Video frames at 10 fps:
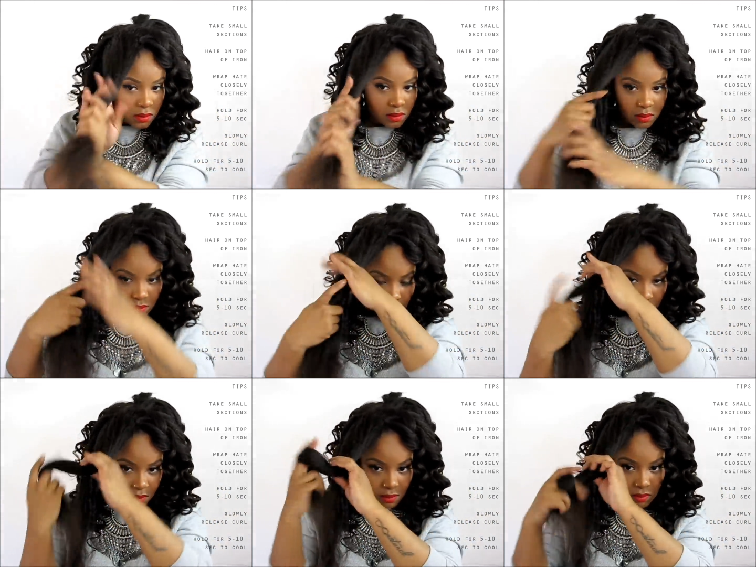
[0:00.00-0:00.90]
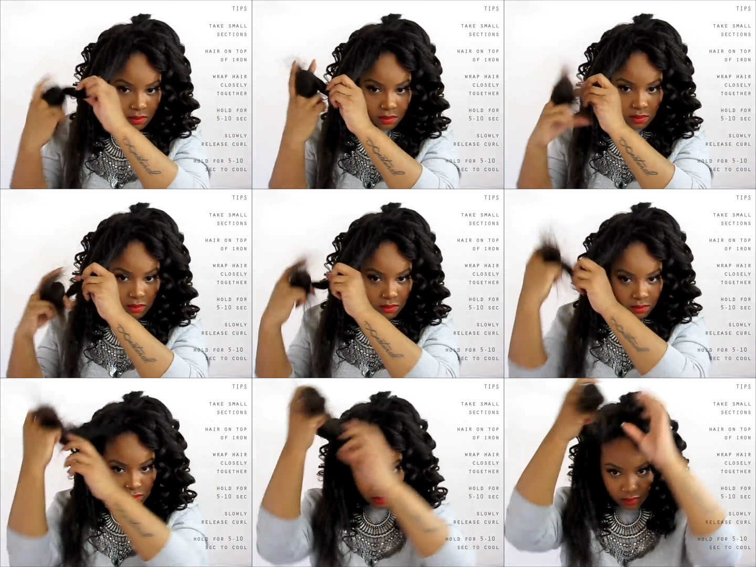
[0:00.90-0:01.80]

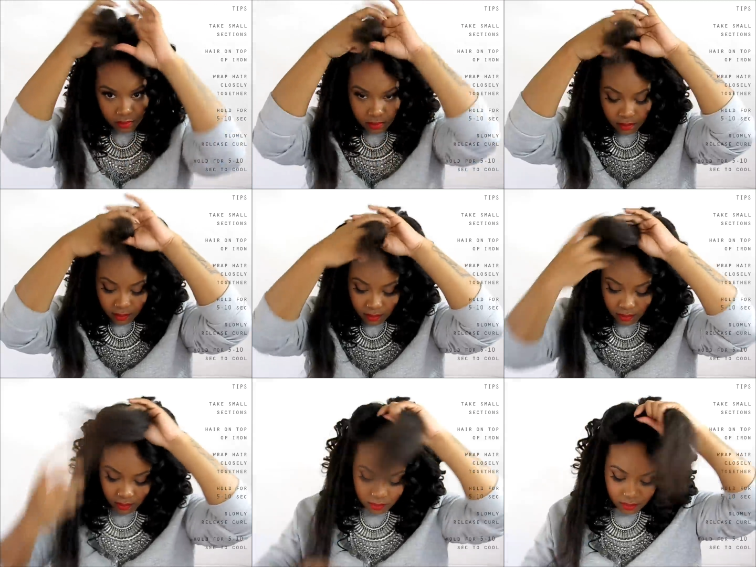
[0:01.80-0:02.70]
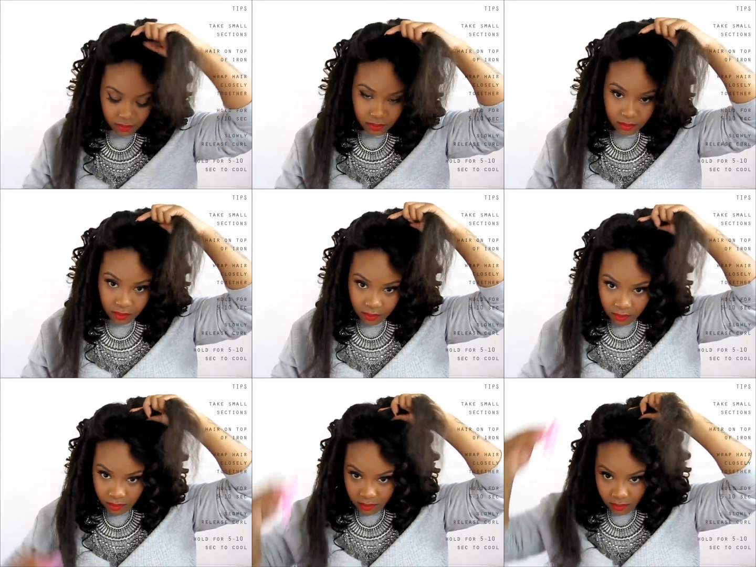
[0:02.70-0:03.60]

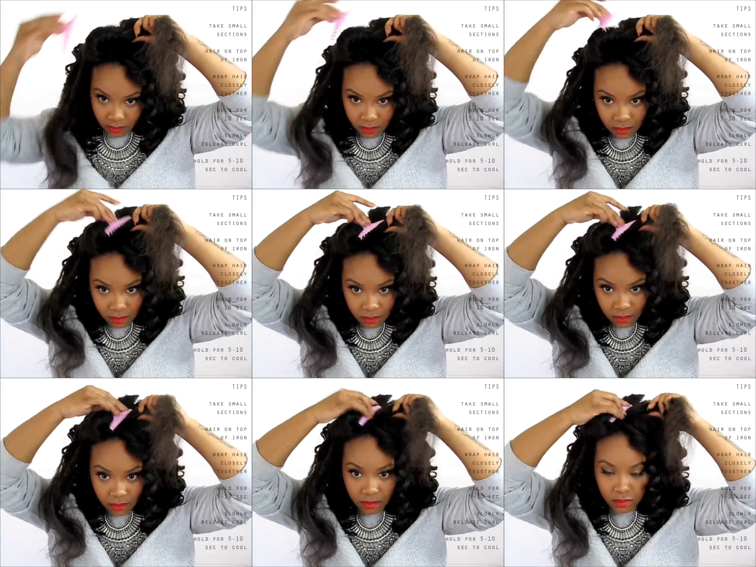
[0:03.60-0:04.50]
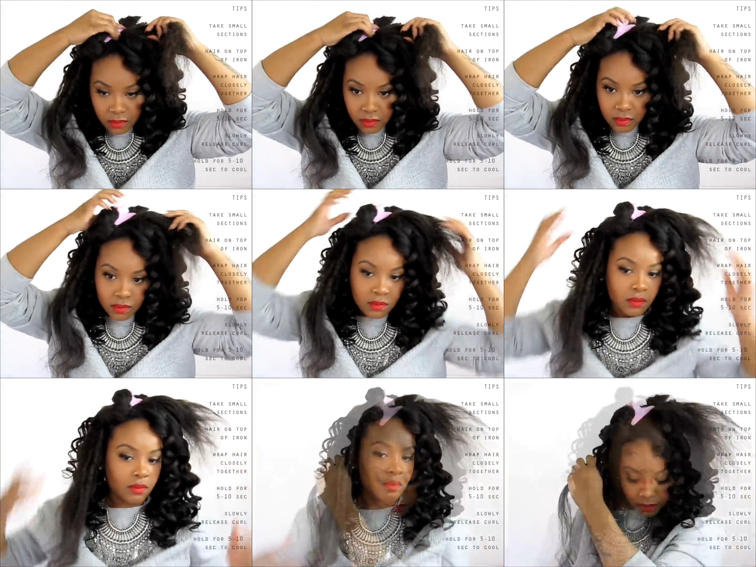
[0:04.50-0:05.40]

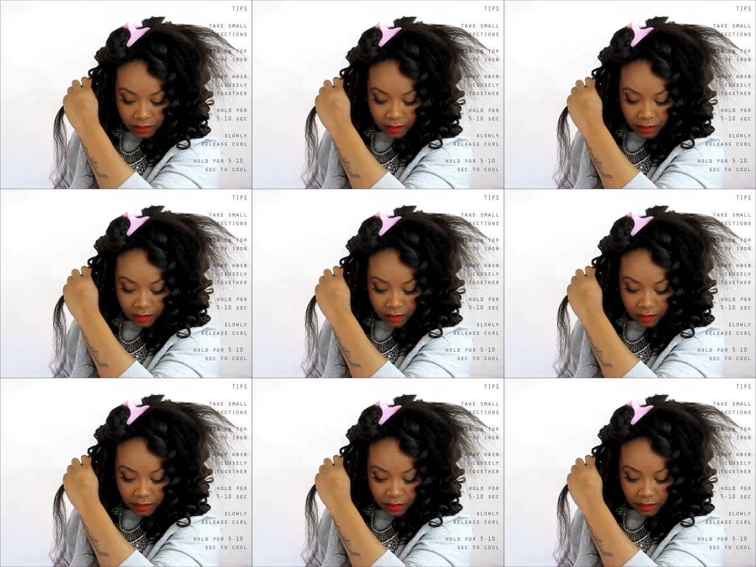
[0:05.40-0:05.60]
Nothing is said.